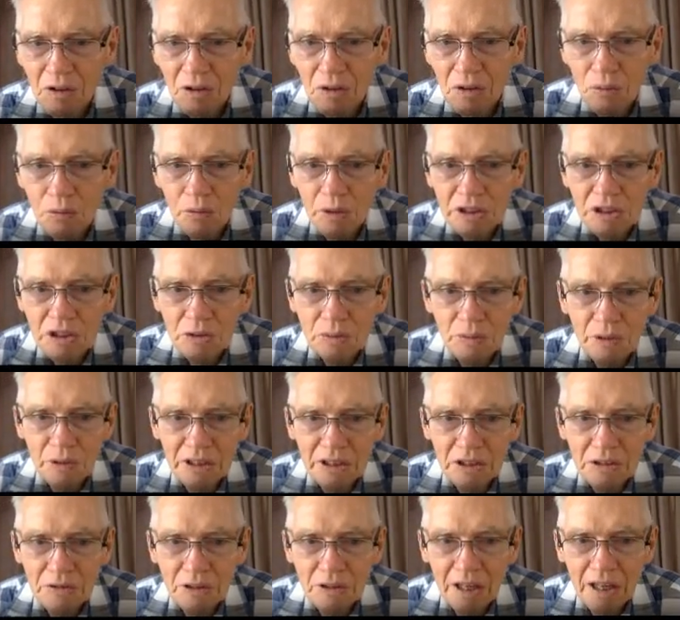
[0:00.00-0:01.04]
which
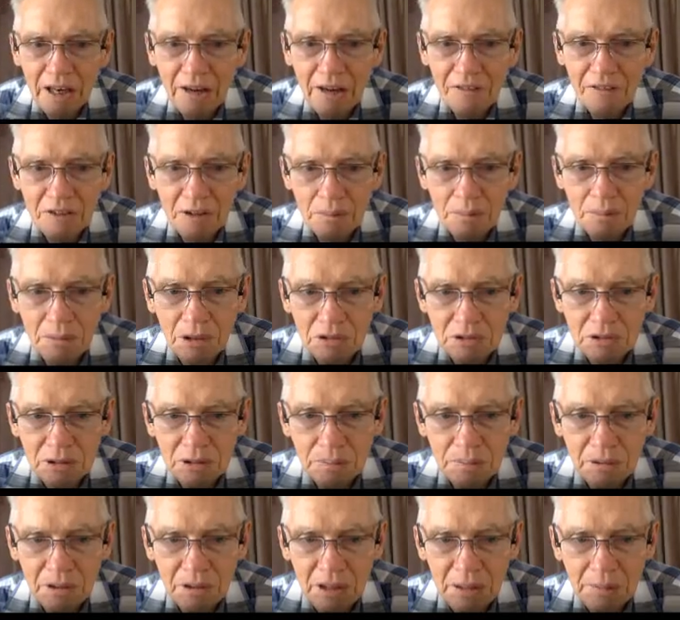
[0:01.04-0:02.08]
one do I have to
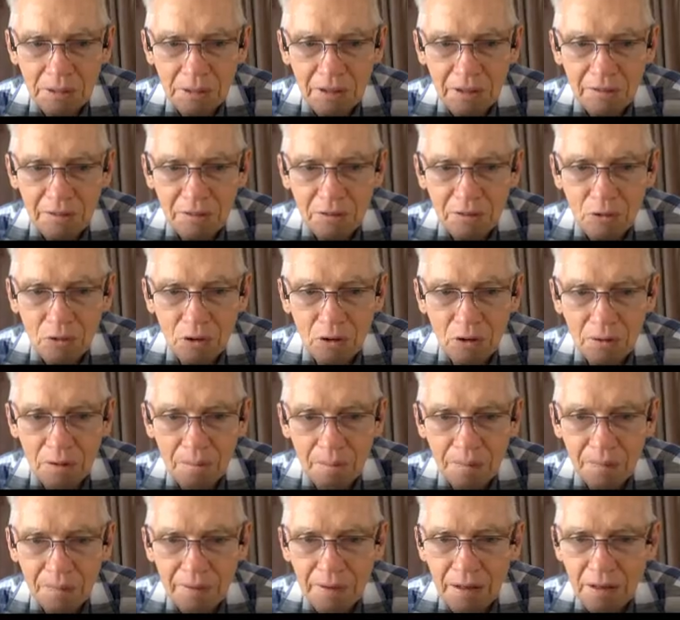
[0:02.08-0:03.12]
multiply by 4?
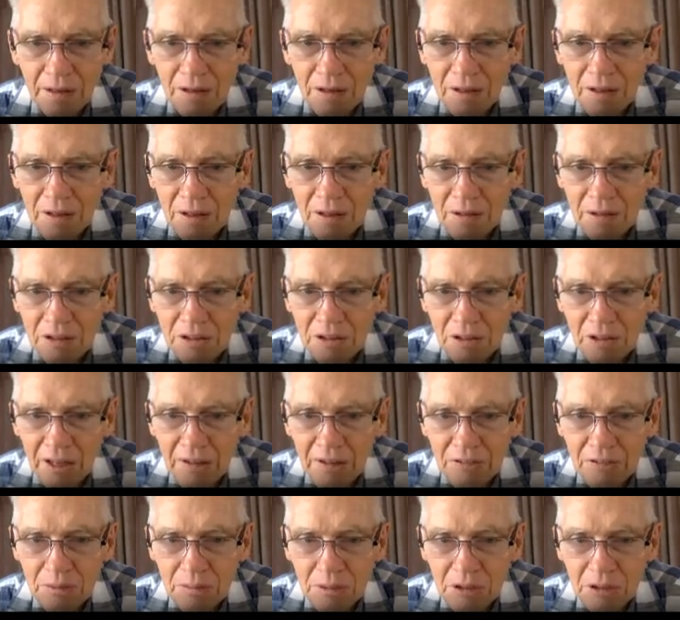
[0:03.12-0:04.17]
Do I
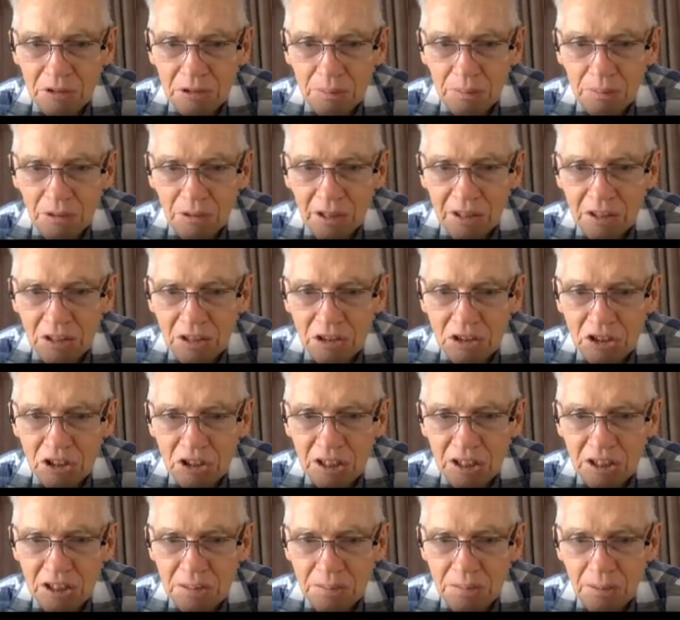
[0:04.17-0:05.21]
have to multiply the
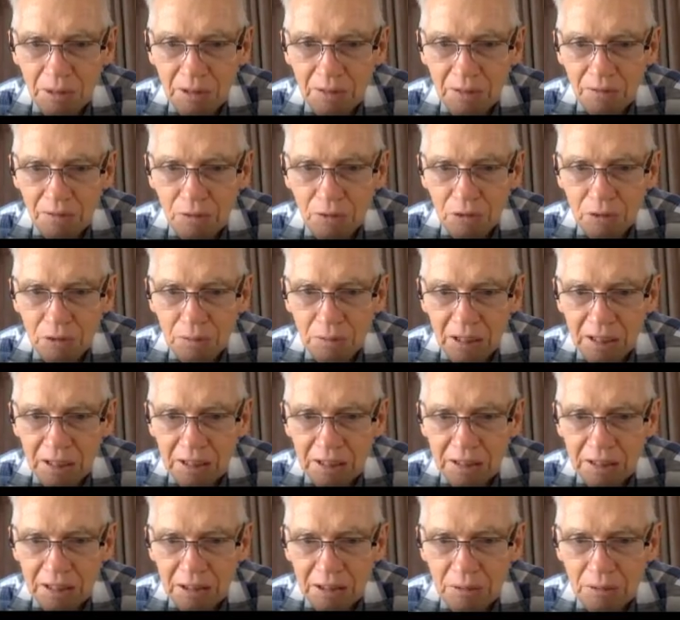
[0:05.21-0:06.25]
chairs by 4 to make
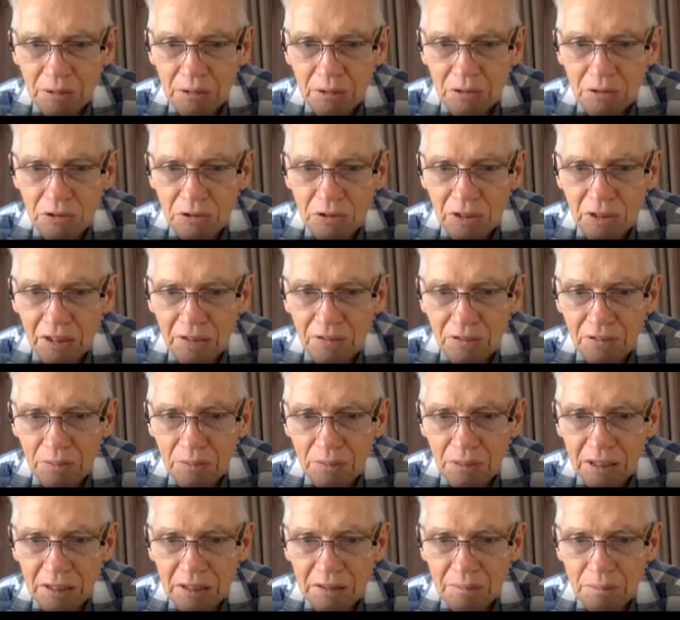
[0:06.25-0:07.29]
it equal, or do I have to
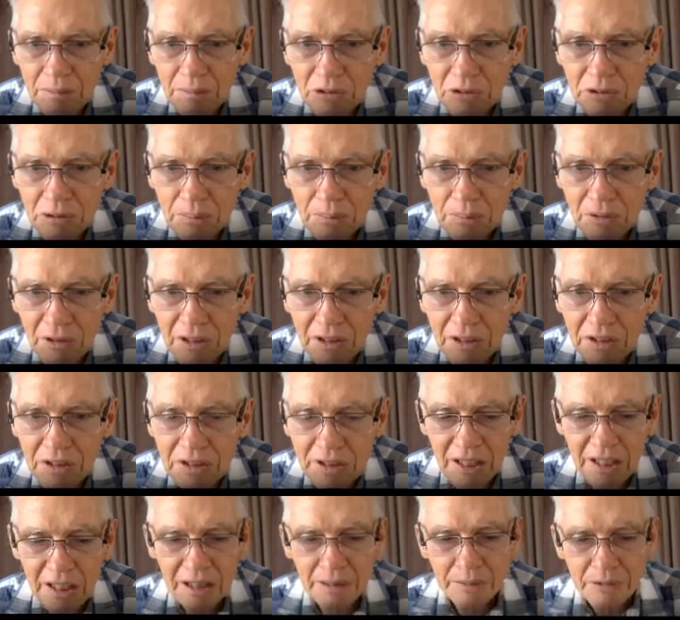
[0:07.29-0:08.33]
multiply the
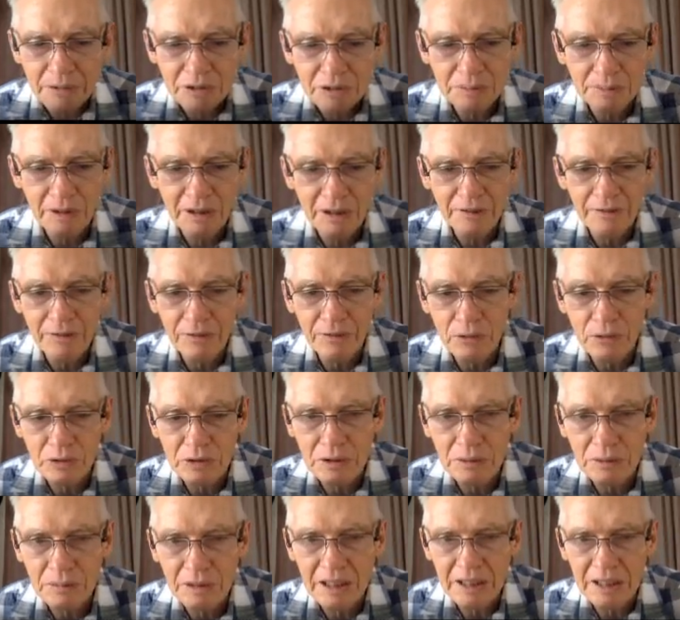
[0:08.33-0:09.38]
tables by 4
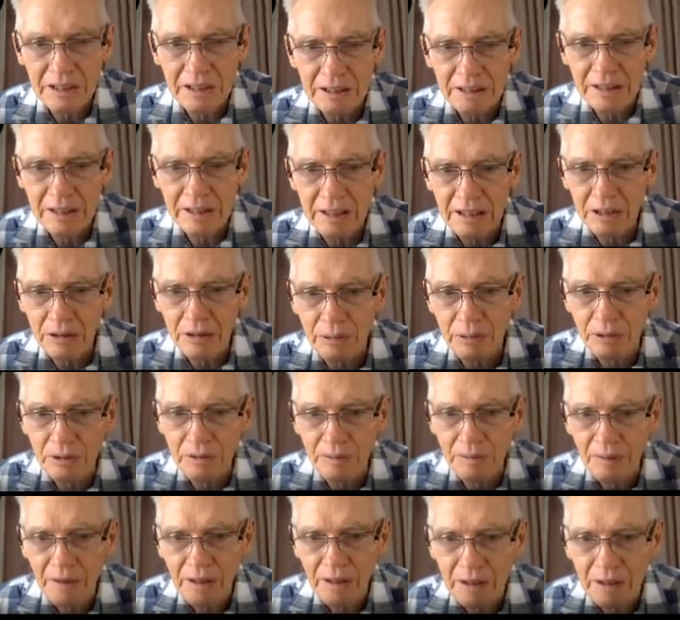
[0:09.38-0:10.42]
to make it equal?
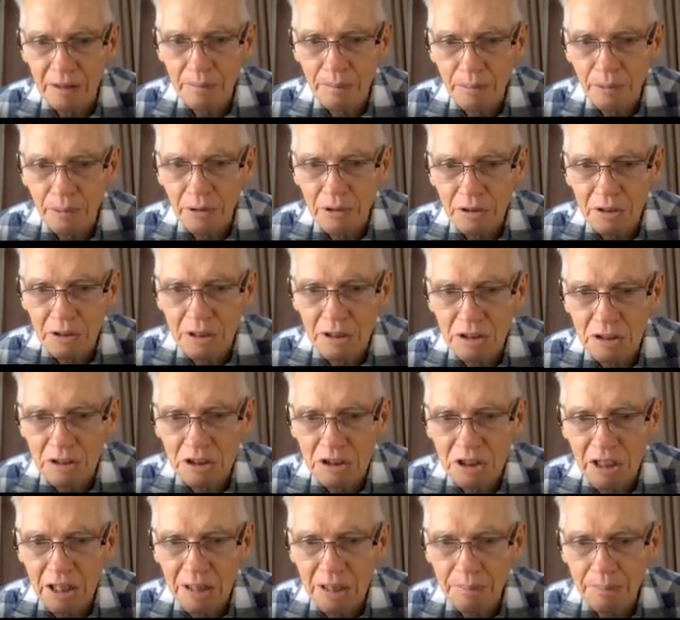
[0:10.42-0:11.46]
Put it in the
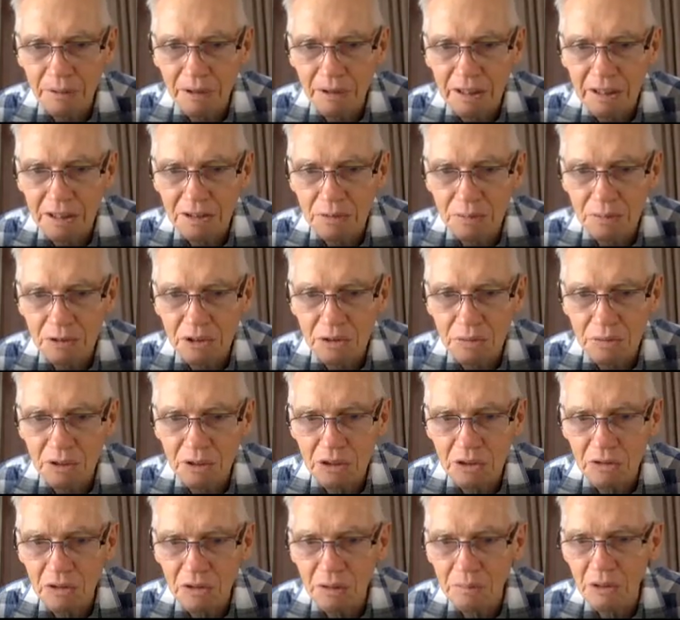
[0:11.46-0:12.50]
chat, please. Which one
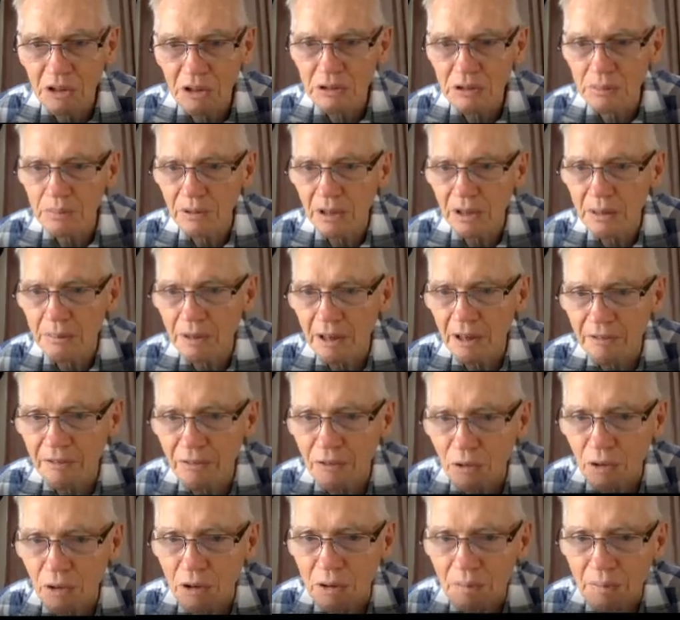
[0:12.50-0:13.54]
do I multiply by
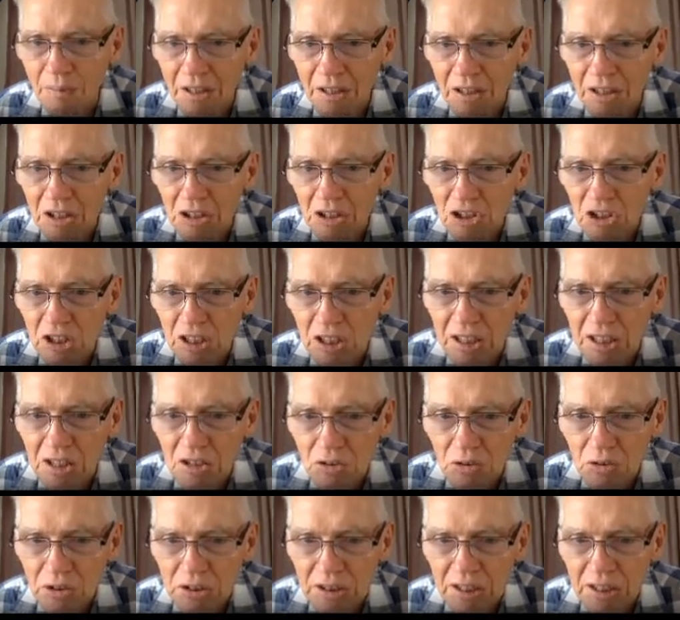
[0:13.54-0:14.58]
4?
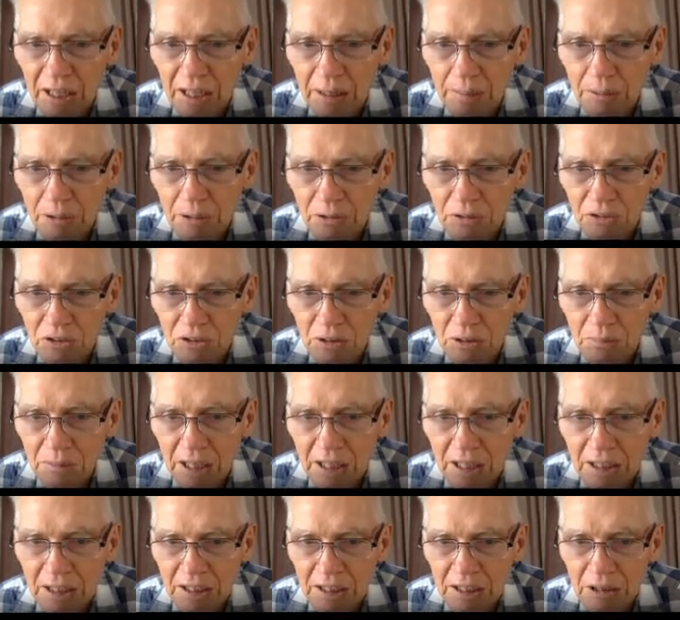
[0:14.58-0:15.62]
Chairs or tables to
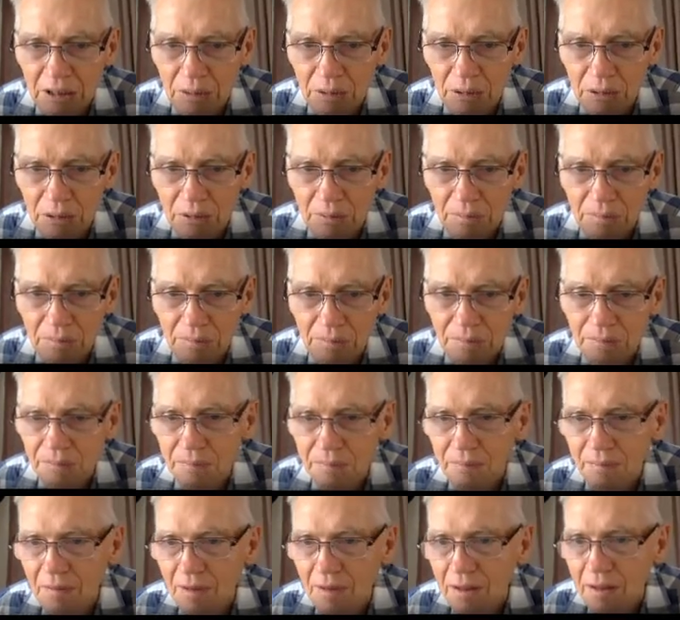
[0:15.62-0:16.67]
make it equal?
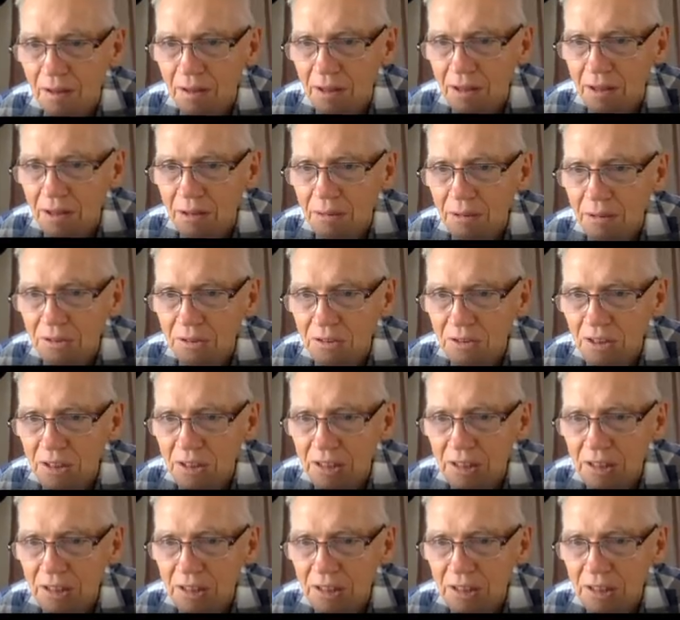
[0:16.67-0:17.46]
I want to see